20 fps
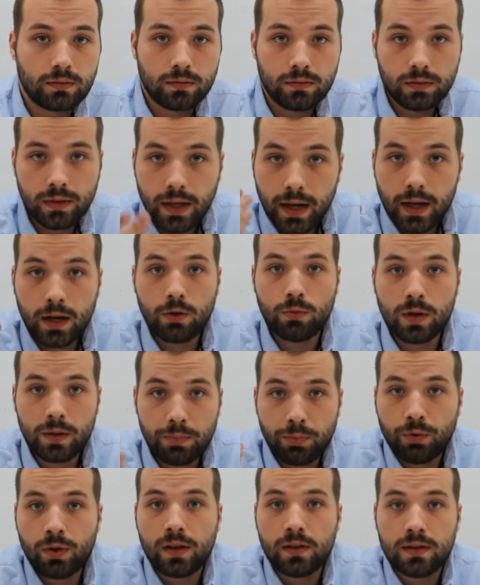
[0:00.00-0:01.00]
And there we
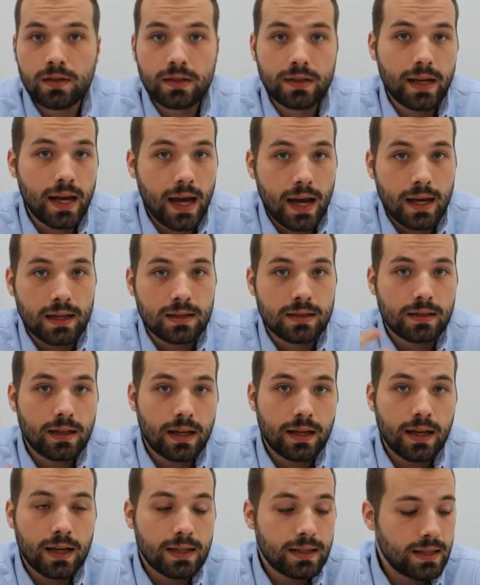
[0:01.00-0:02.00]
breathe as gas,
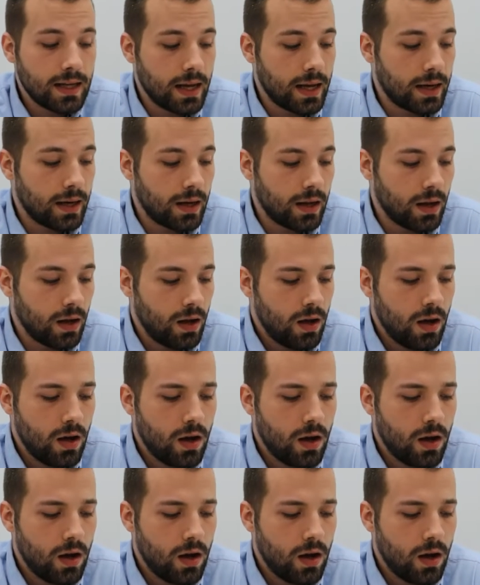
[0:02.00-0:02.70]
like I said.